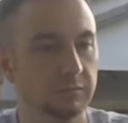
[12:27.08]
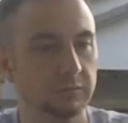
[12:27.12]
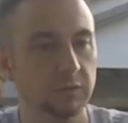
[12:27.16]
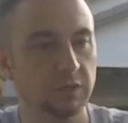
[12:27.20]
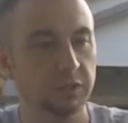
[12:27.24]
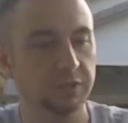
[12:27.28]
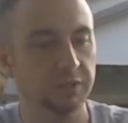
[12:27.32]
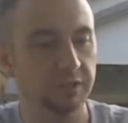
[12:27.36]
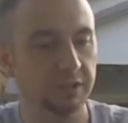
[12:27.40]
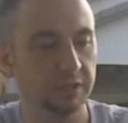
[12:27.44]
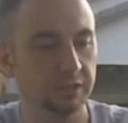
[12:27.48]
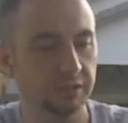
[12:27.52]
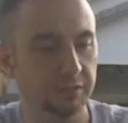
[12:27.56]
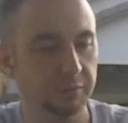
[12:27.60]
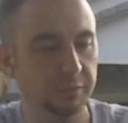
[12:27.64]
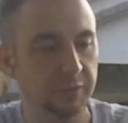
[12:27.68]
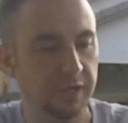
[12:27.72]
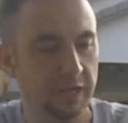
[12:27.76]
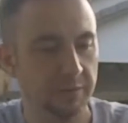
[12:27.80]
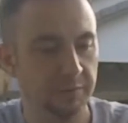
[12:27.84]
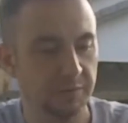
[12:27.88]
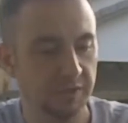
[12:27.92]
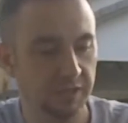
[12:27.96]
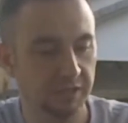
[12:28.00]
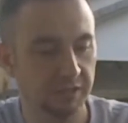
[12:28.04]
Here's another
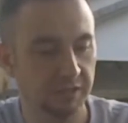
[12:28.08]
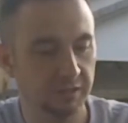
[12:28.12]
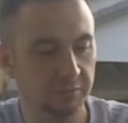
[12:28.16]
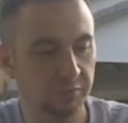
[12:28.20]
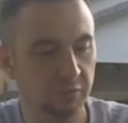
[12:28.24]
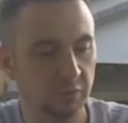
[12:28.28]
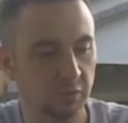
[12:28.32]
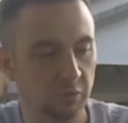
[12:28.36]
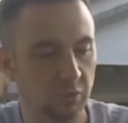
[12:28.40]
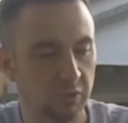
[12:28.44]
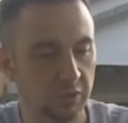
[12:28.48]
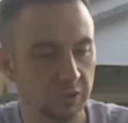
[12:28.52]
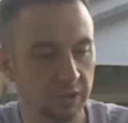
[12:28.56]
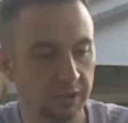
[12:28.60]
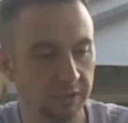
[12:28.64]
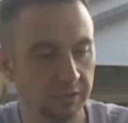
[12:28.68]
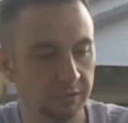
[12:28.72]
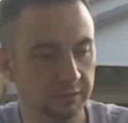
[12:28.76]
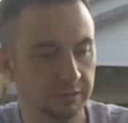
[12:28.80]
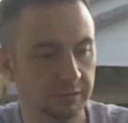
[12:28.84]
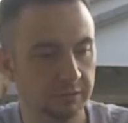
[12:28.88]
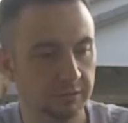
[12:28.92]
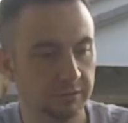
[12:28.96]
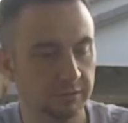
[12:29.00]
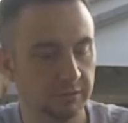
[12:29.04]
Batman number
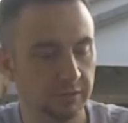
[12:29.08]
1.